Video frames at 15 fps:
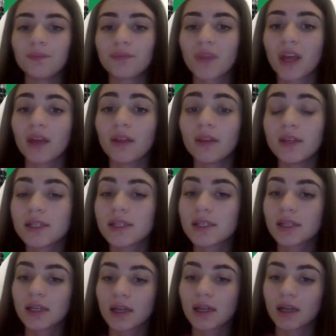
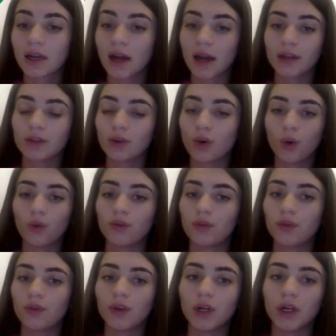This kind
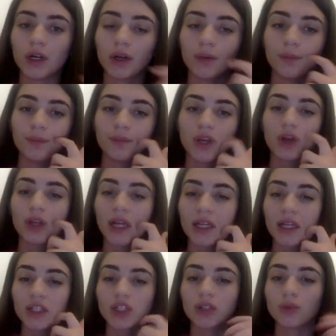of
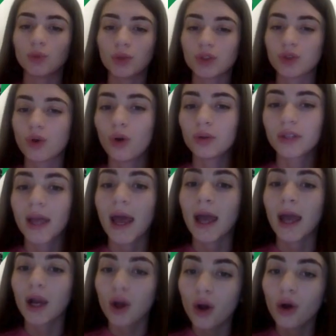collection was called
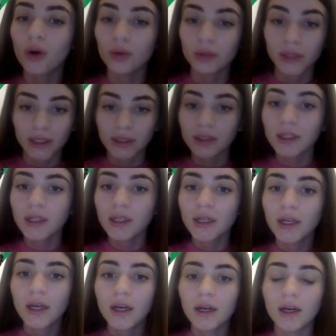Ecoline,
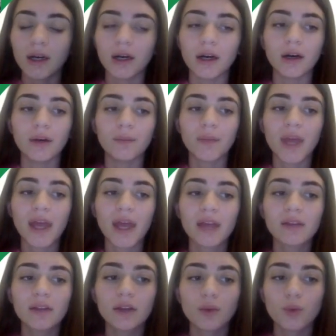
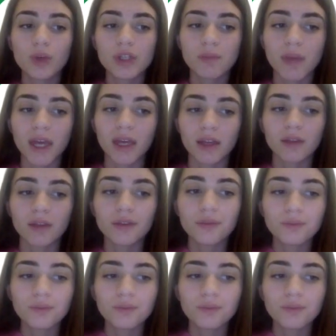and was made